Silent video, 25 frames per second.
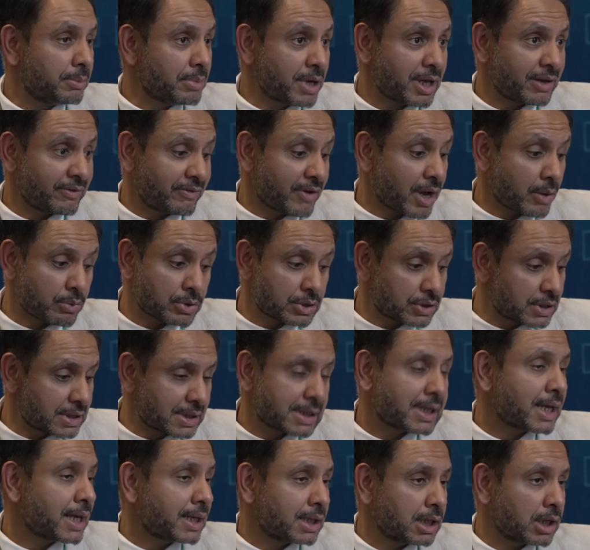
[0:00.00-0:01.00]
But if I was to
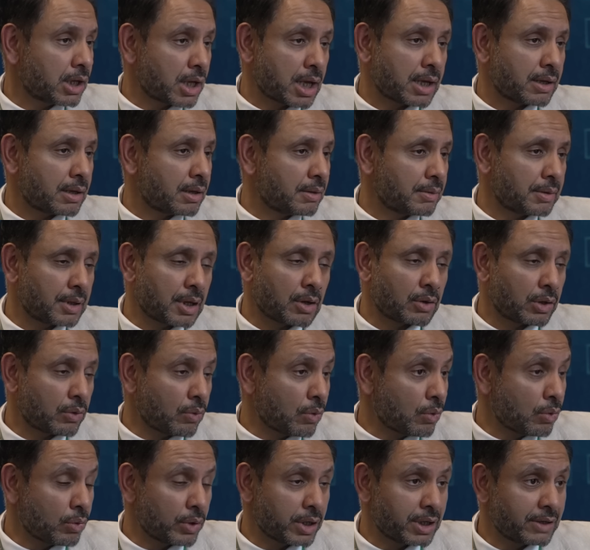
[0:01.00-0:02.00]
see any
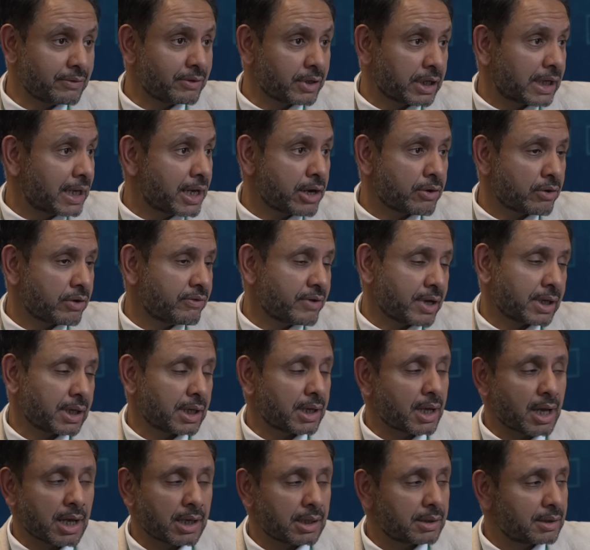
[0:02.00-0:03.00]
or even hear of any,
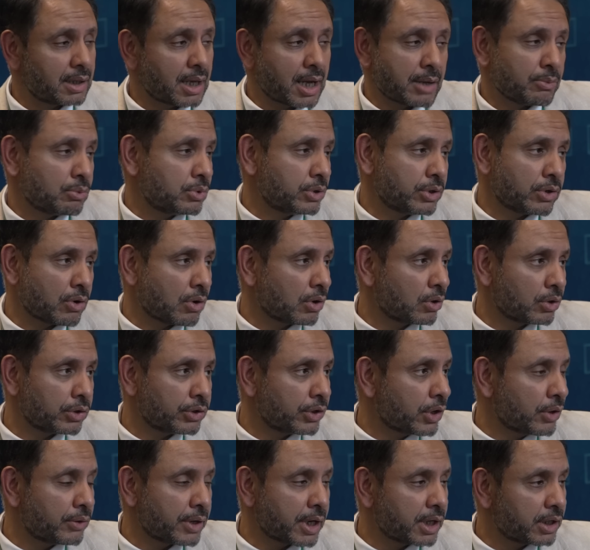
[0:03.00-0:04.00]
I would not
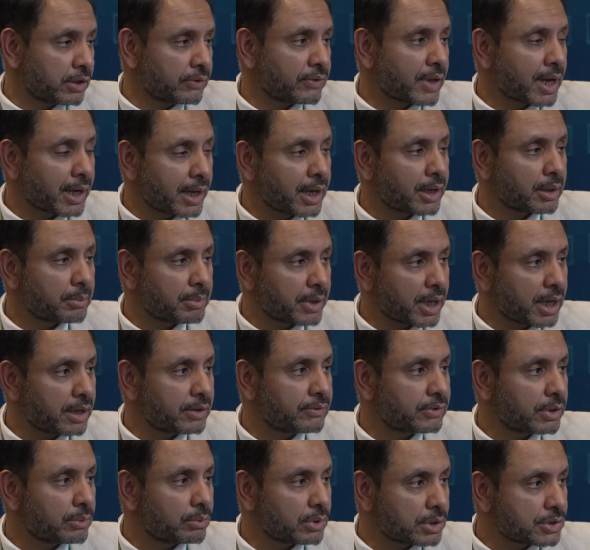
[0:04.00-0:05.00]
condone any of that kind of
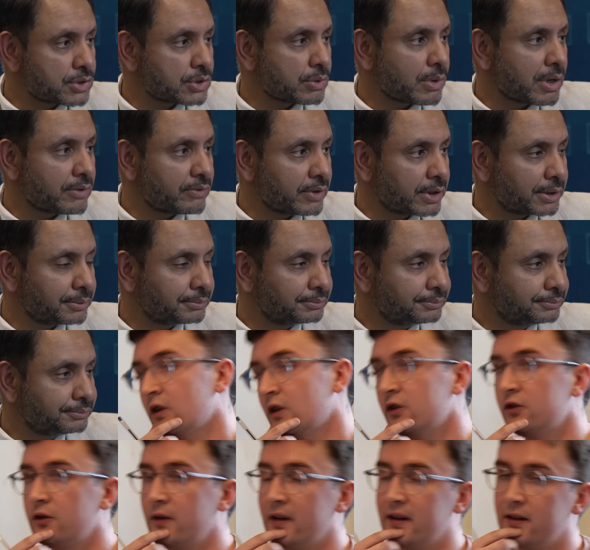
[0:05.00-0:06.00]
behaviour whatsoever.
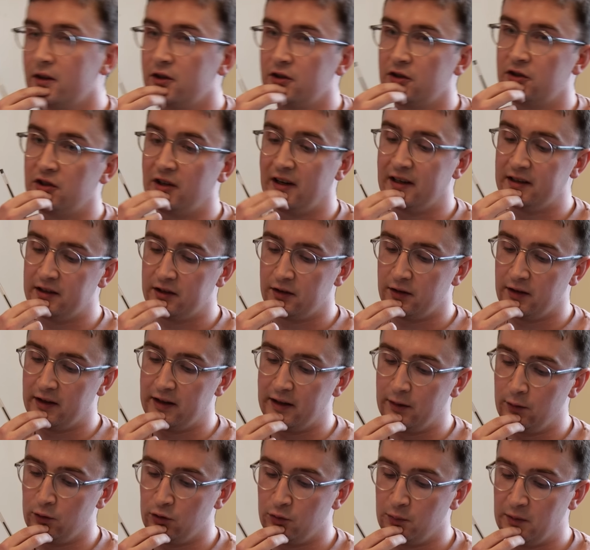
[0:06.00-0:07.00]
Do you think there's a chance
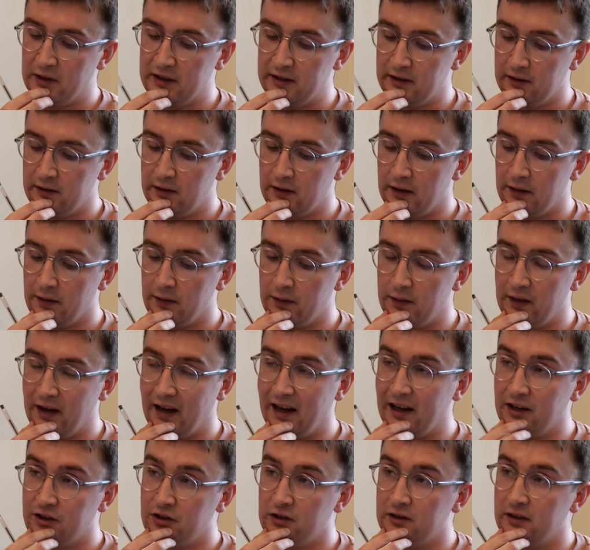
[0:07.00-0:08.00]
that it was being the
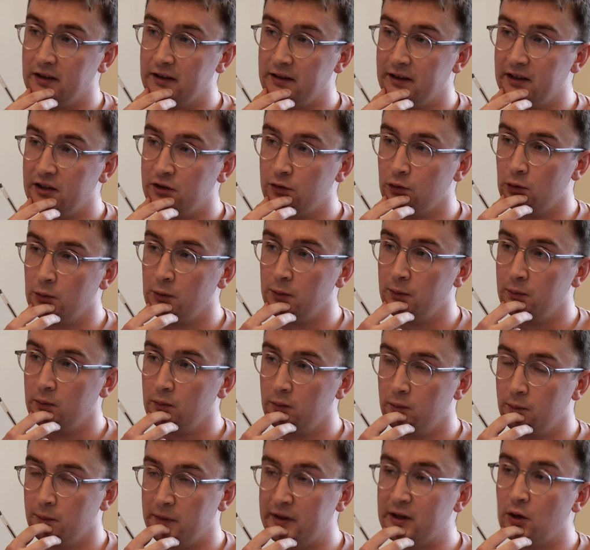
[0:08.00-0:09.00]
actions like this were
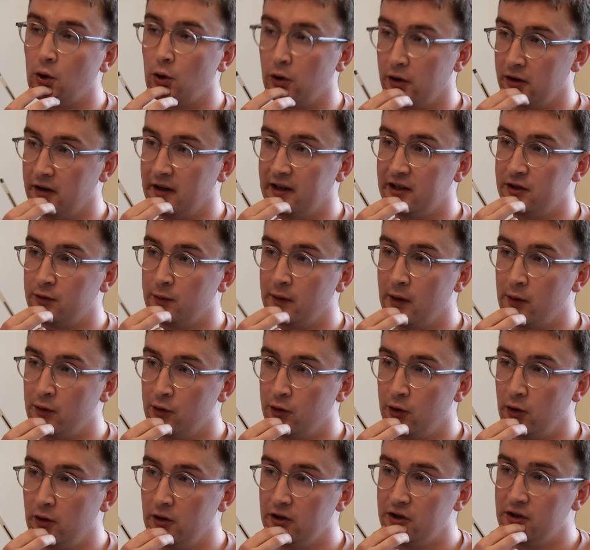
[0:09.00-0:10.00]
being organised without
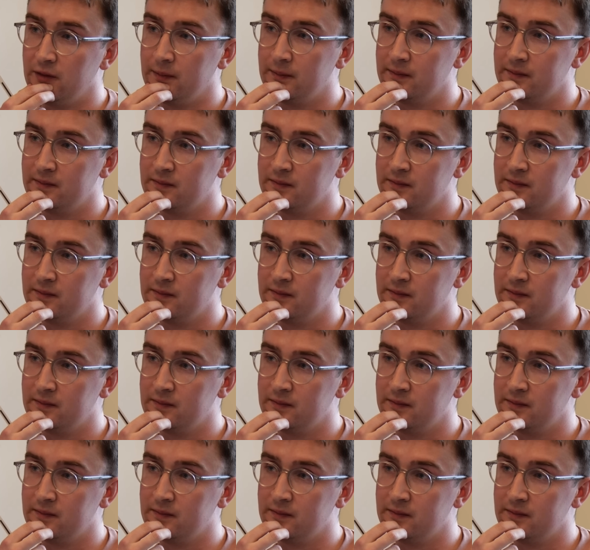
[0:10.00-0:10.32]
your knowledge?